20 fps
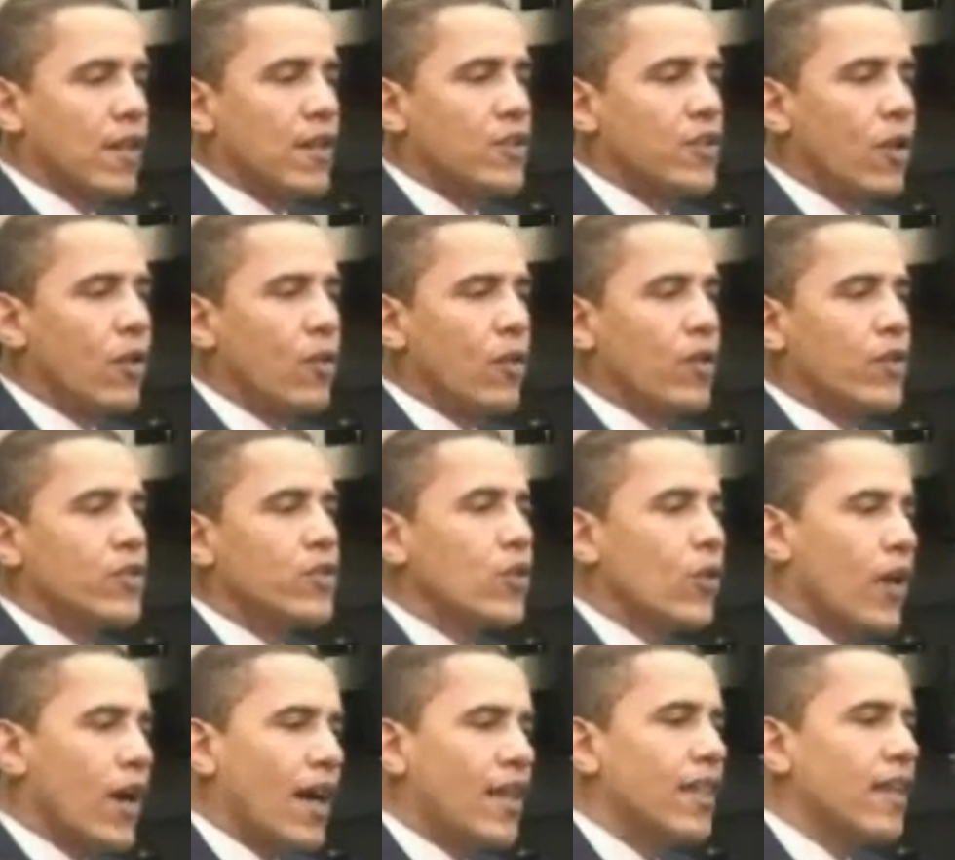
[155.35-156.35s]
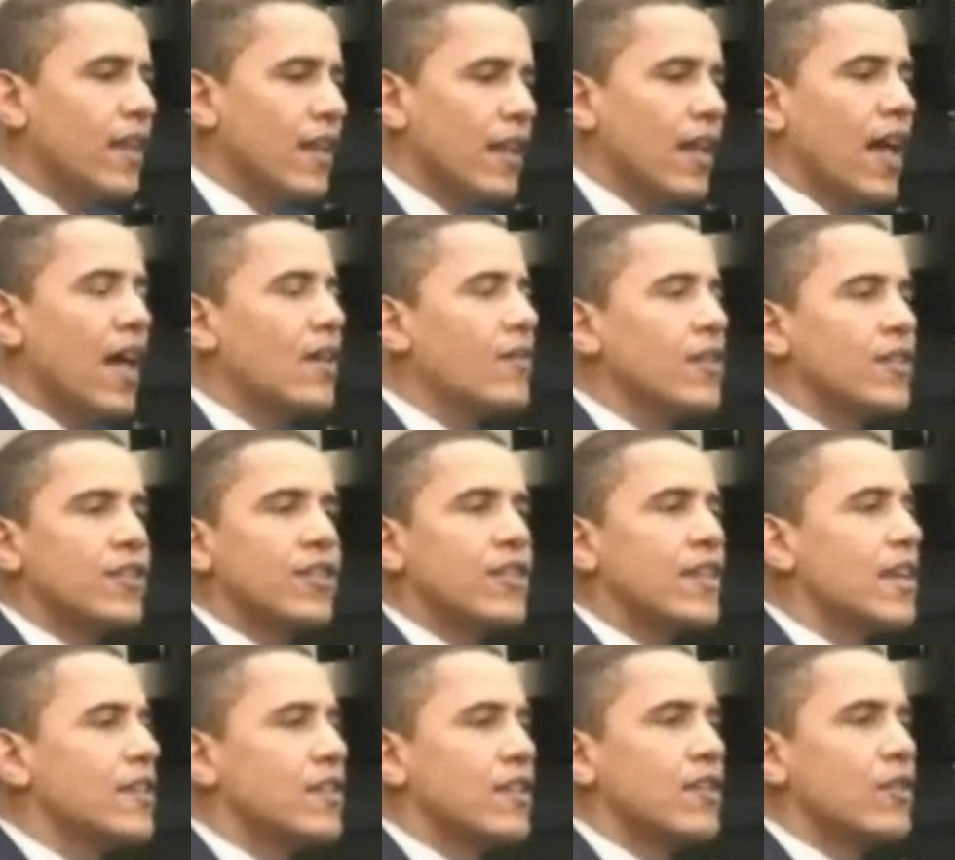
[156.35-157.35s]
So I think a lot of it just
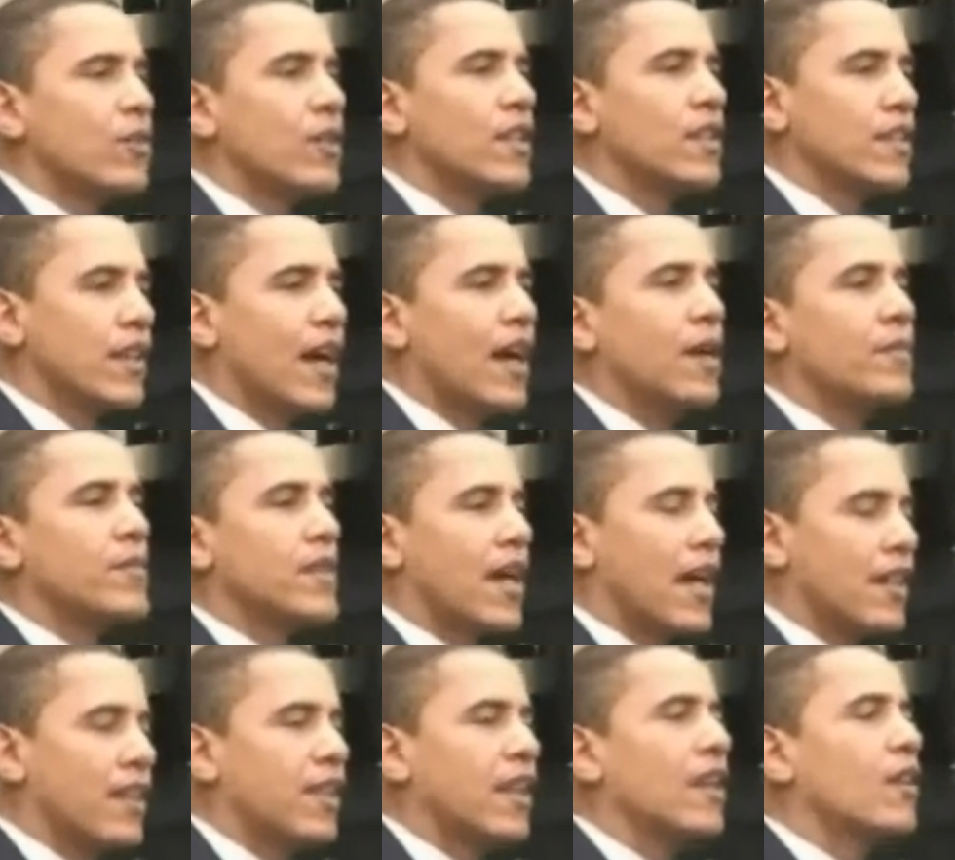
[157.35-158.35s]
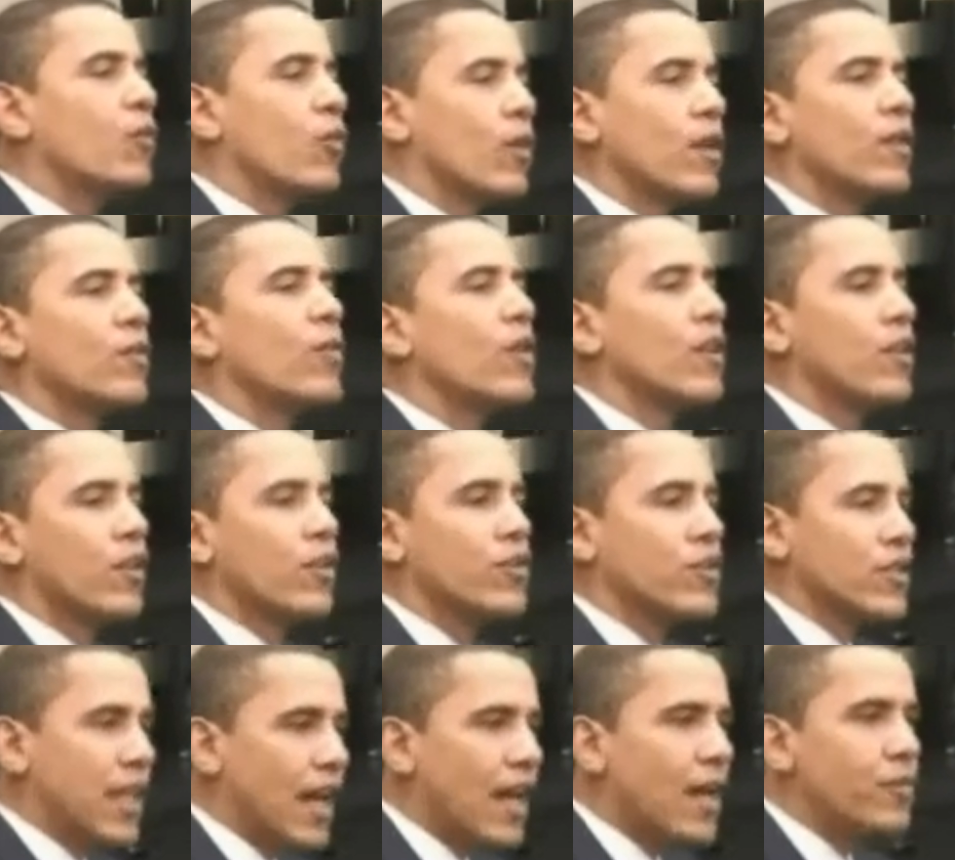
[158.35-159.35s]
has to do with the times. I think we're in one of those
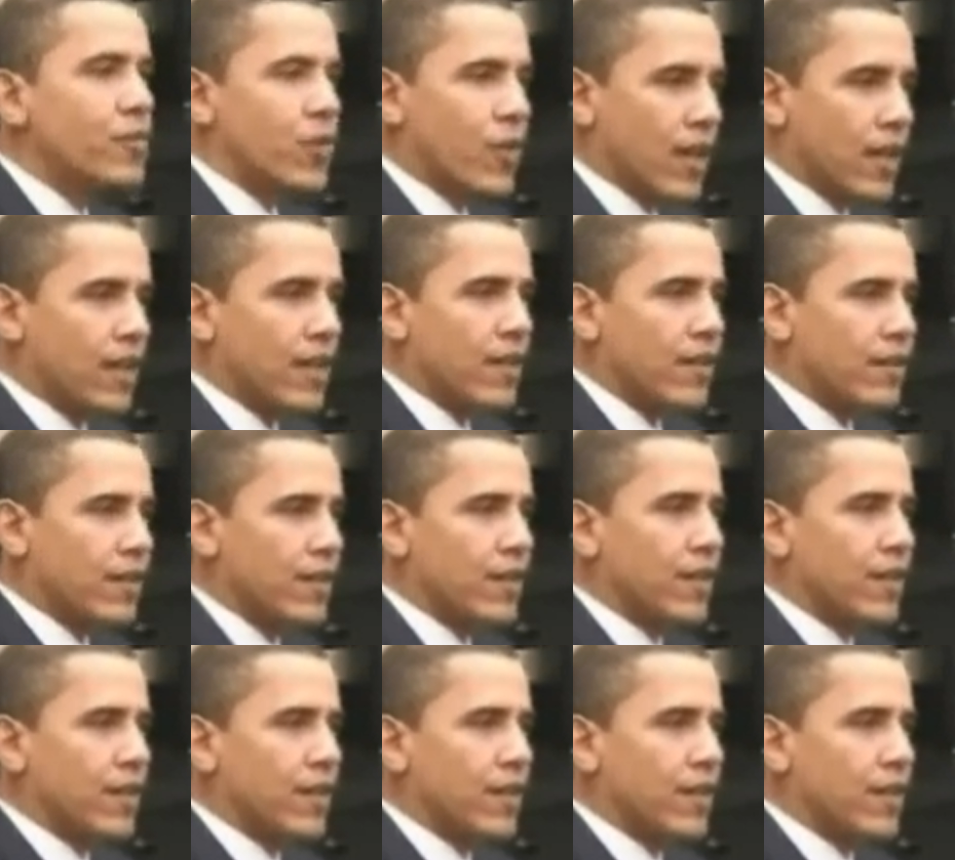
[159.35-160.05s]
times right now